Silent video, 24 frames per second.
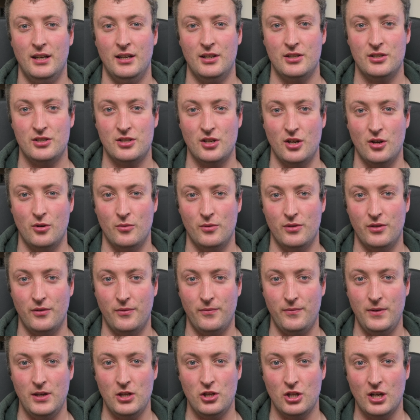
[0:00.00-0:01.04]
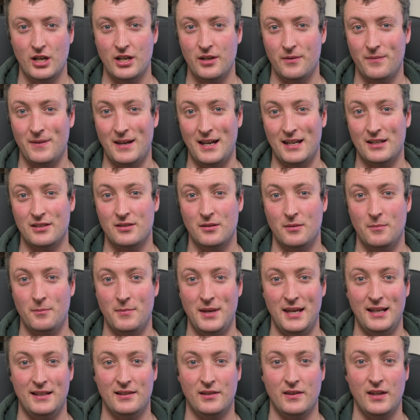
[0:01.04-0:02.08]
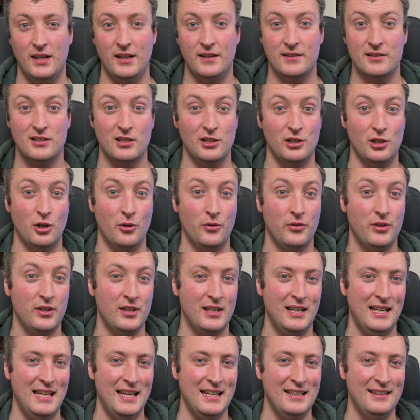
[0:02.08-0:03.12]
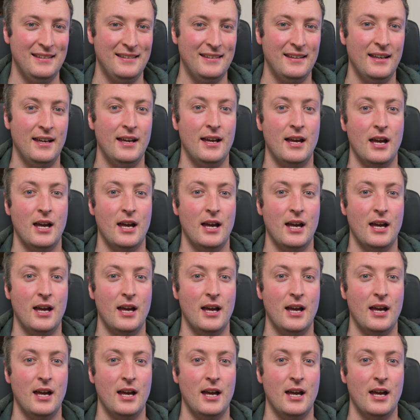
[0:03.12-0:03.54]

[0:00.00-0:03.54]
So the fisheye effect makes things close to the lens